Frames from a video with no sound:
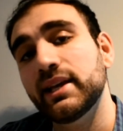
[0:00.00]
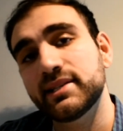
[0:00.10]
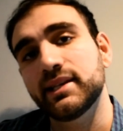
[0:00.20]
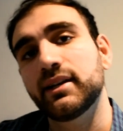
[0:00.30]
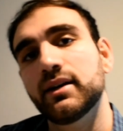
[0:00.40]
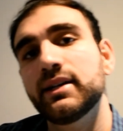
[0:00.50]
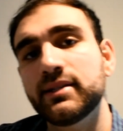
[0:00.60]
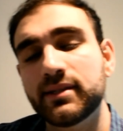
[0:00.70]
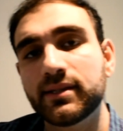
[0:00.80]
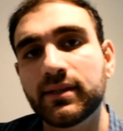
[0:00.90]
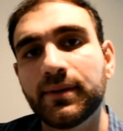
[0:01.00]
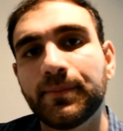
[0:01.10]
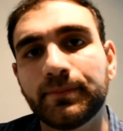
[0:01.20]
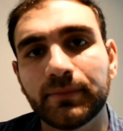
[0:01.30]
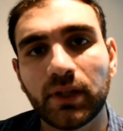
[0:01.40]
that's it, guys.
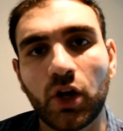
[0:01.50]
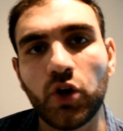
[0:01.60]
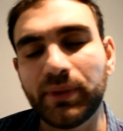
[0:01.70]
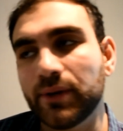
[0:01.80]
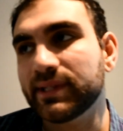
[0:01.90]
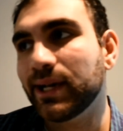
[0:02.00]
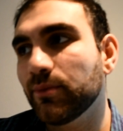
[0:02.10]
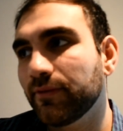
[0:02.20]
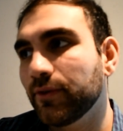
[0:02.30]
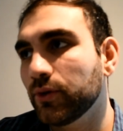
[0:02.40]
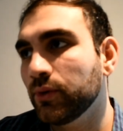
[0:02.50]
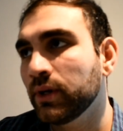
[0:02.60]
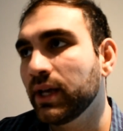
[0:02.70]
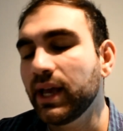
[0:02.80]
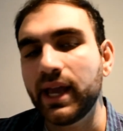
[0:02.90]
Hope that was helpful.
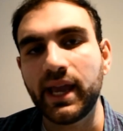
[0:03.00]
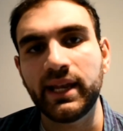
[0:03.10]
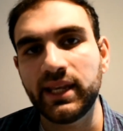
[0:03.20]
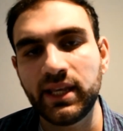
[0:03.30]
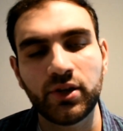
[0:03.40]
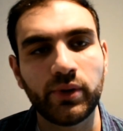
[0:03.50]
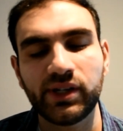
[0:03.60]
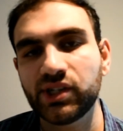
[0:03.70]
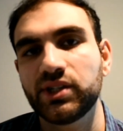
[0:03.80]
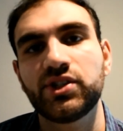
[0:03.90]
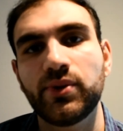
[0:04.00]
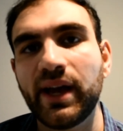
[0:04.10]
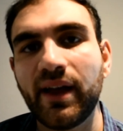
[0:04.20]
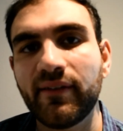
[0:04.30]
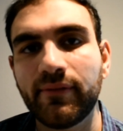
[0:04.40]
Any questions you
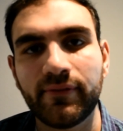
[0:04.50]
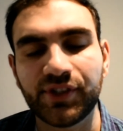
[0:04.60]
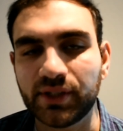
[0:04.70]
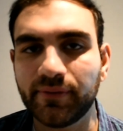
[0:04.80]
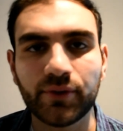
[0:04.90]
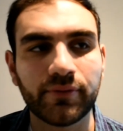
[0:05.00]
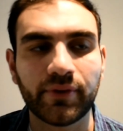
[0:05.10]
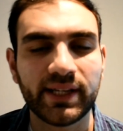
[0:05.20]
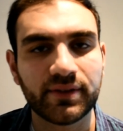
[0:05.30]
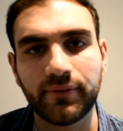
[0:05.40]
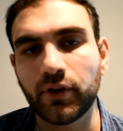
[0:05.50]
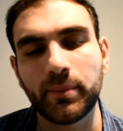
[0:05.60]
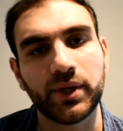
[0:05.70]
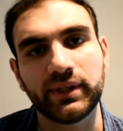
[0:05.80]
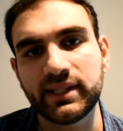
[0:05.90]
have, just feel free to follow
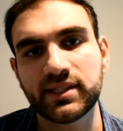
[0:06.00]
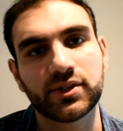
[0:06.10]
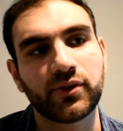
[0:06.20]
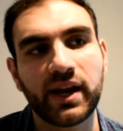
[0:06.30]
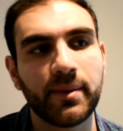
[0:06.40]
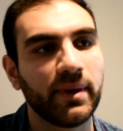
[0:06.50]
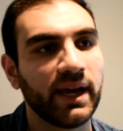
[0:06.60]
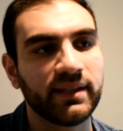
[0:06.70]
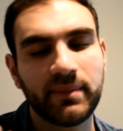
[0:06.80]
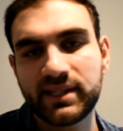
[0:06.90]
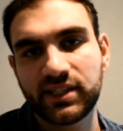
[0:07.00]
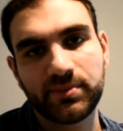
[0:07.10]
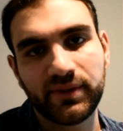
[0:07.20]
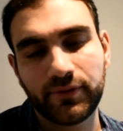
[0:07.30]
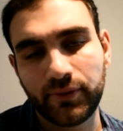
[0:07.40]
me on Instagram and message
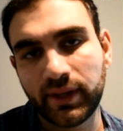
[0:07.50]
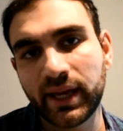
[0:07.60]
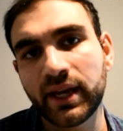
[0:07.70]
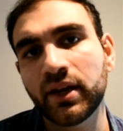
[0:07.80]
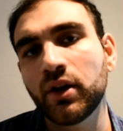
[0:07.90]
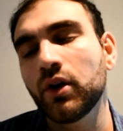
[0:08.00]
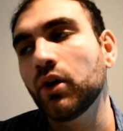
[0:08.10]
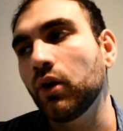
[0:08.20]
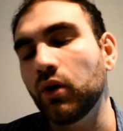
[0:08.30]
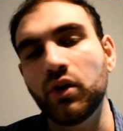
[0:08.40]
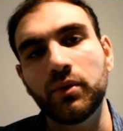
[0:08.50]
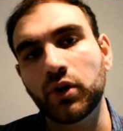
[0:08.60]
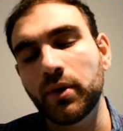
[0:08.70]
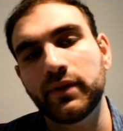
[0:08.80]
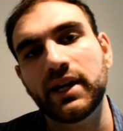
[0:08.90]
me through there, or
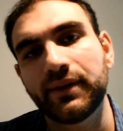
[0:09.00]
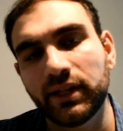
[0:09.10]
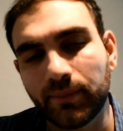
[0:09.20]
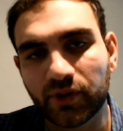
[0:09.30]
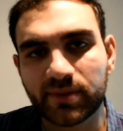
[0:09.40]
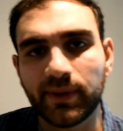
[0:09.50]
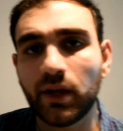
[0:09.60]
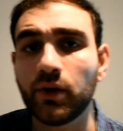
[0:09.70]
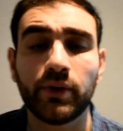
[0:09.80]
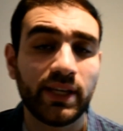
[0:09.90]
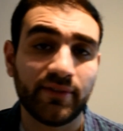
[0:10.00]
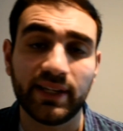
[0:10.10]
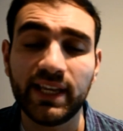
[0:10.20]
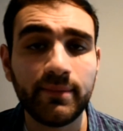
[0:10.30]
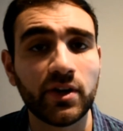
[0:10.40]
comment down in the box below, or even
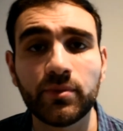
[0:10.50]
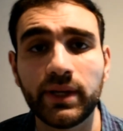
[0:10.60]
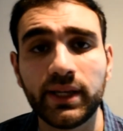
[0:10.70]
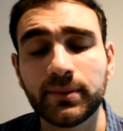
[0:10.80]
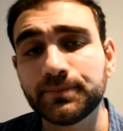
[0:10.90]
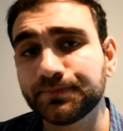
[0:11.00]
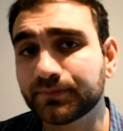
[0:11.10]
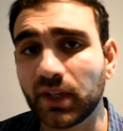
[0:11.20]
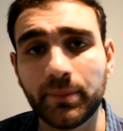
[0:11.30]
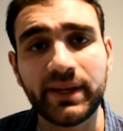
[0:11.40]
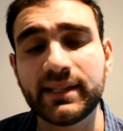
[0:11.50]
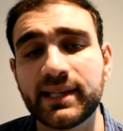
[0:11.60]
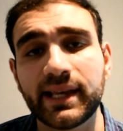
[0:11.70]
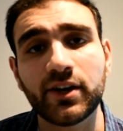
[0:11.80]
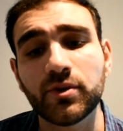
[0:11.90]
email me. I'm here
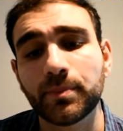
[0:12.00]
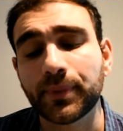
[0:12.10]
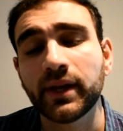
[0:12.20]
to help.